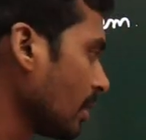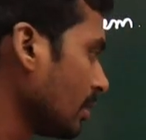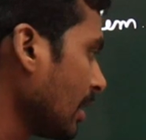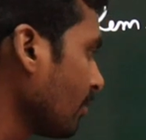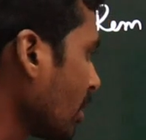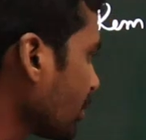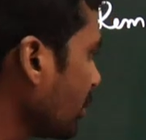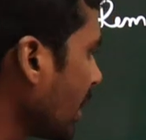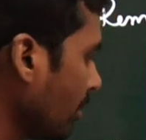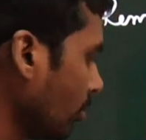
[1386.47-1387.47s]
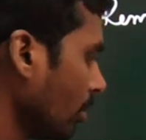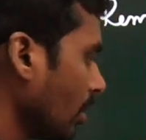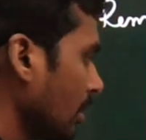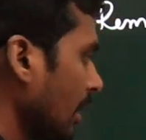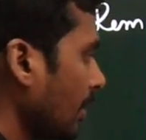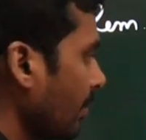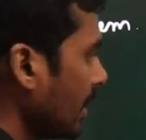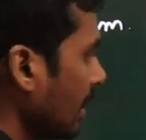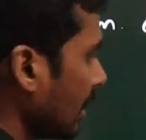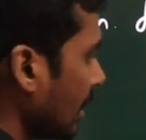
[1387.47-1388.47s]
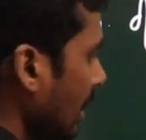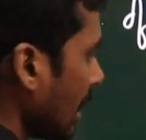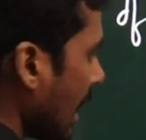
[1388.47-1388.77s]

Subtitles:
Then what should I do? Then immediately